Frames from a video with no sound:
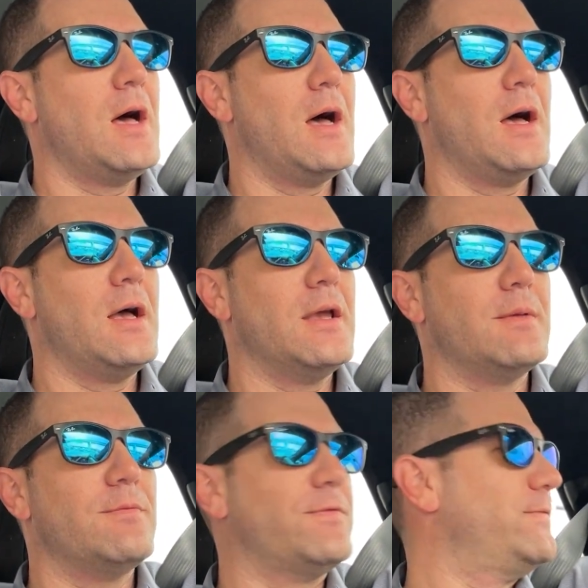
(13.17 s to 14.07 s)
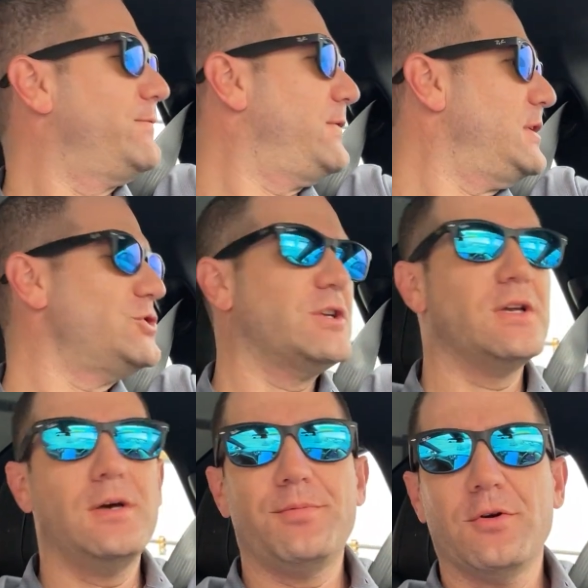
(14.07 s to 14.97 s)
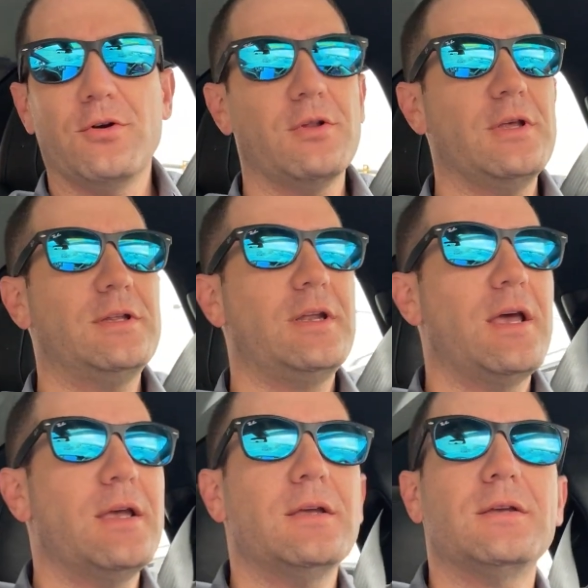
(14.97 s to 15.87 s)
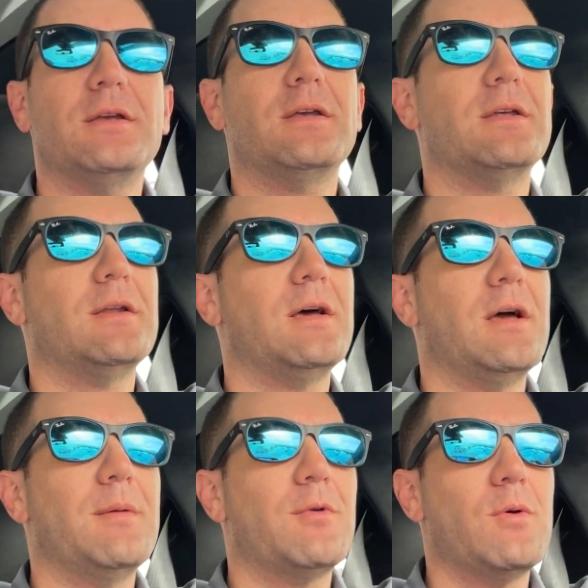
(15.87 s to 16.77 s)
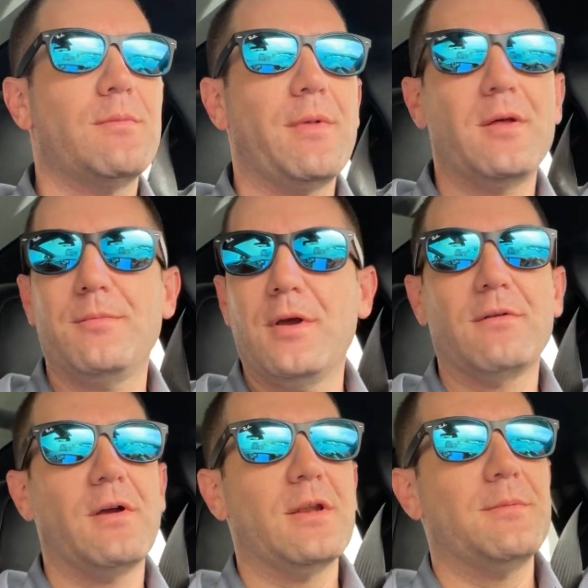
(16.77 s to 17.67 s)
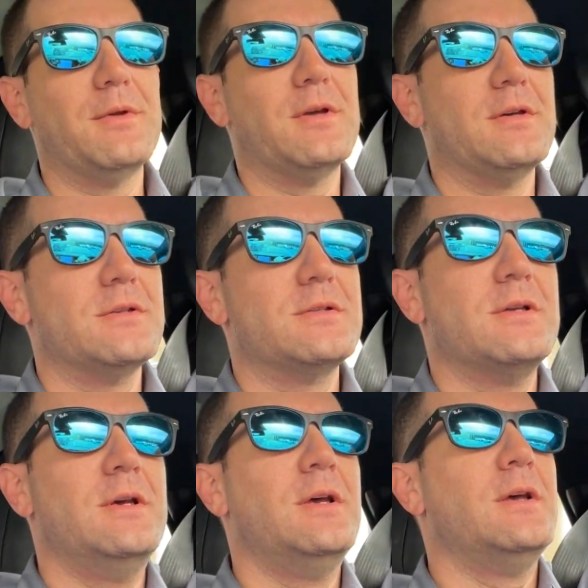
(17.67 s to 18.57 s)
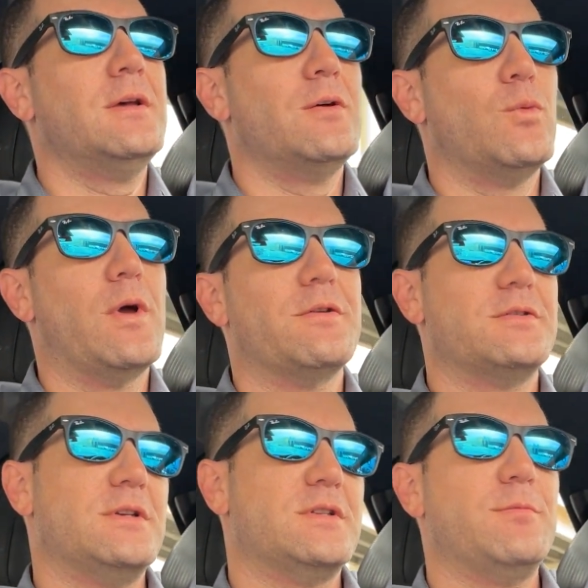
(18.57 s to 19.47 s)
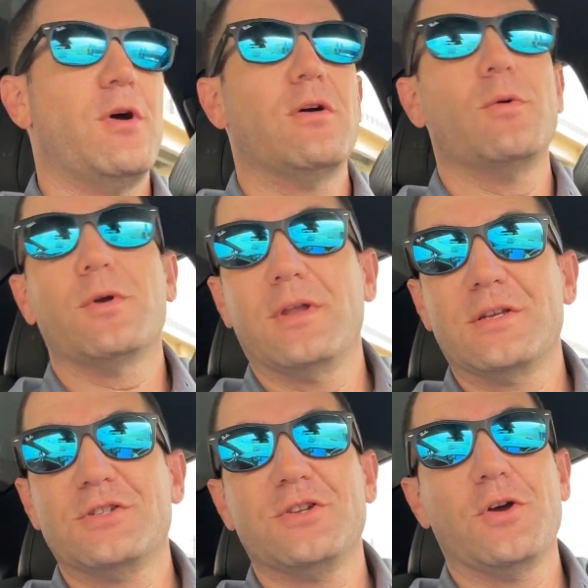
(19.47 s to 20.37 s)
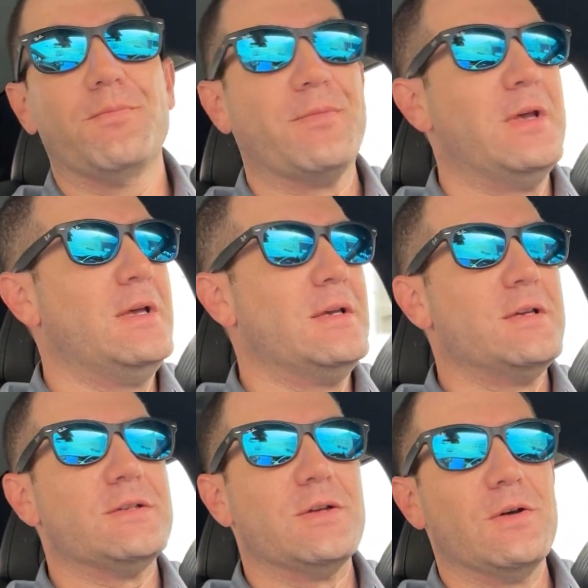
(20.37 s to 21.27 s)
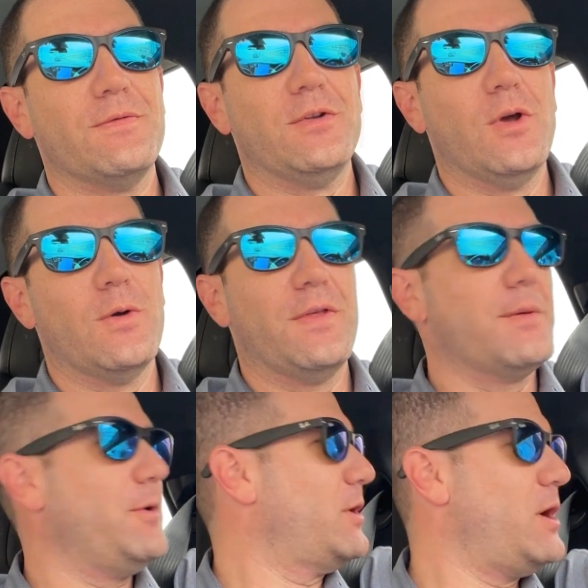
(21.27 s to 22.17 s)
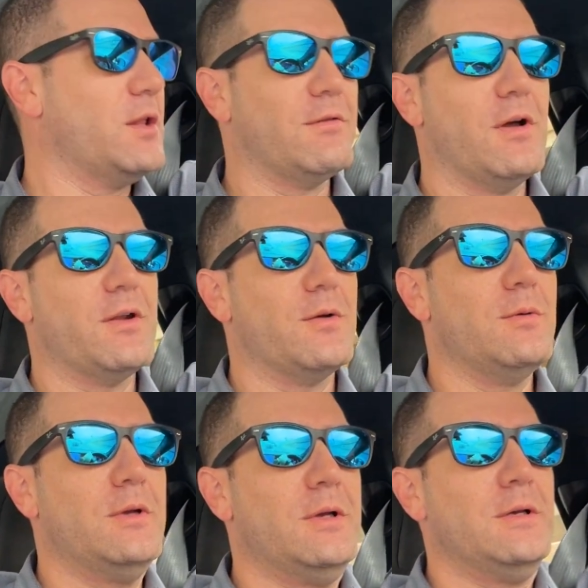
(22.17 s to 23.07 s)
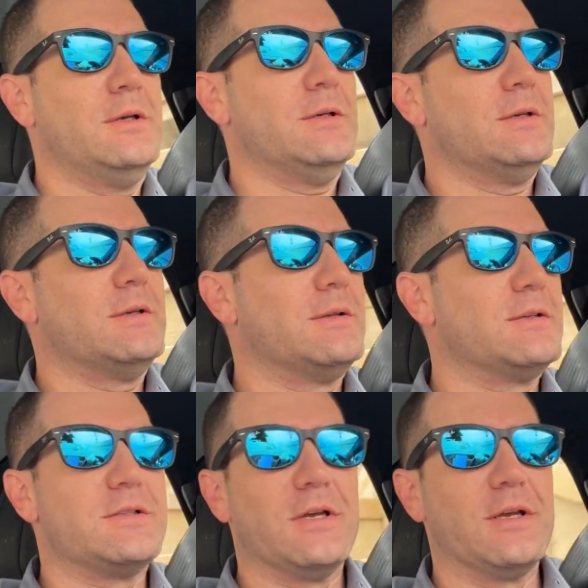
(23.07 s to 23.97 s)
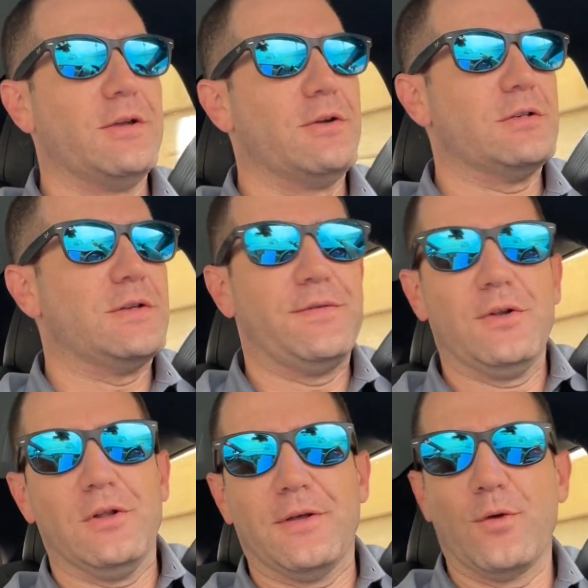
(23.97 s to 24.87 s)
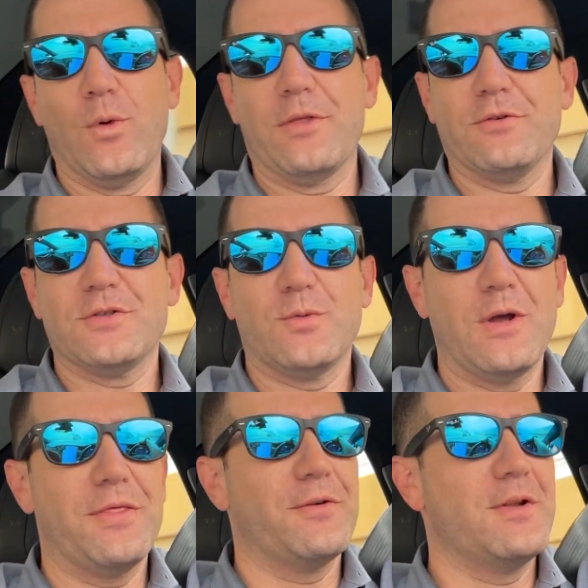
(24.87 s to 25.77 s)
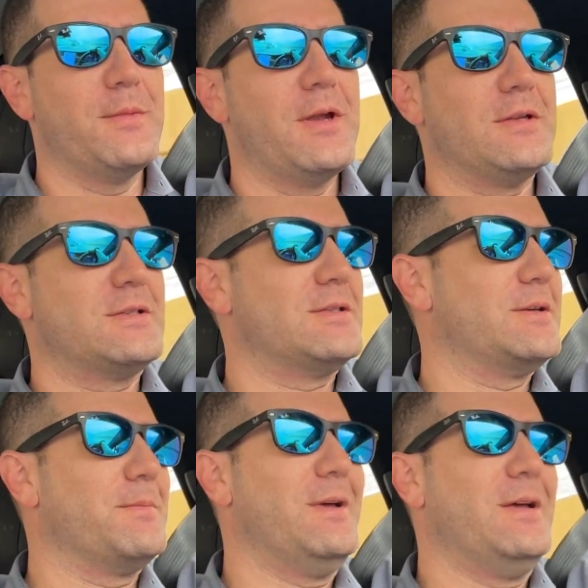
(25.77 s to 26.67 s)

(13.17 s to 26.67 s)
I'm finishing up early today, and I'm going mountain bike riding because weather says tomorrow we're getting snow. So if you know anything about Colorado, the saying here is if you don't like the weather, just wait 30 minutes. So